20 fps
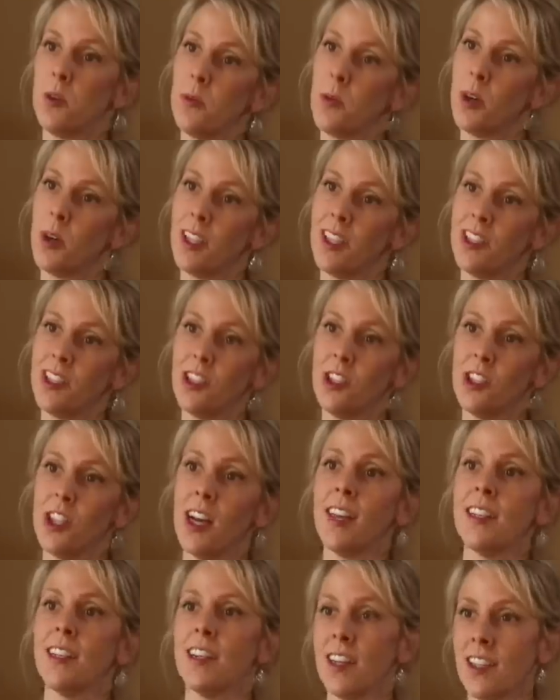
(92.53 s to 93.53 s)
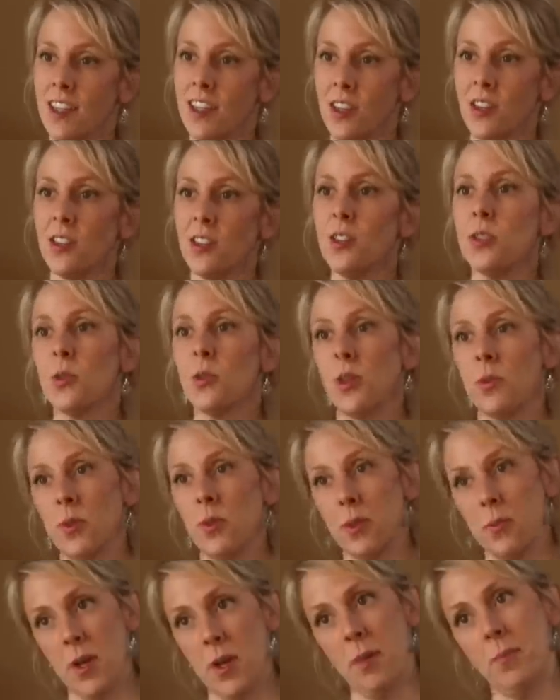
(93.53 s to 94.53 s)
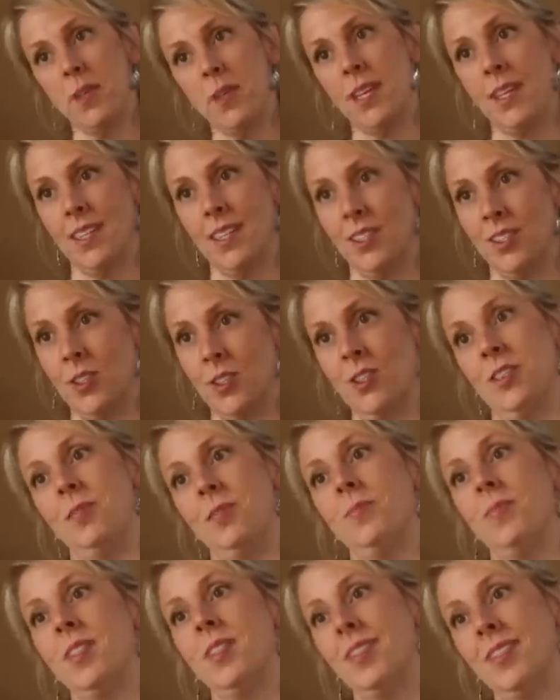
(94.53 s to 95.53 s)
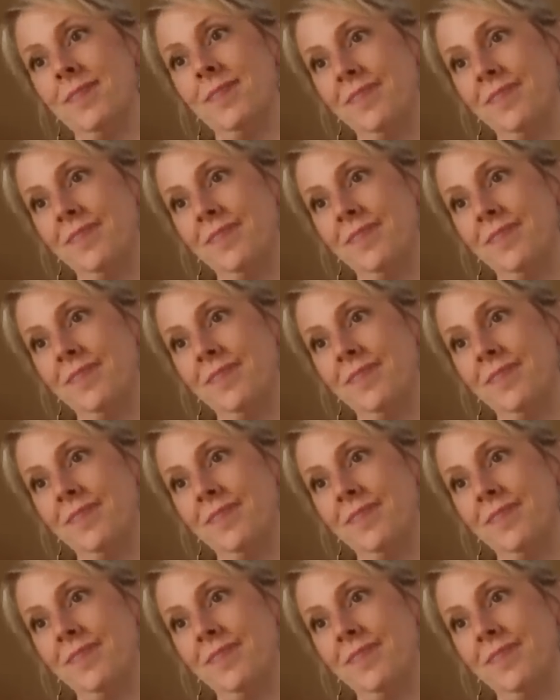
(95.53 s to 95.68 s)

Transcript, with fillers: one morning to Chad knocking on the door with a puppy in his arms. Mm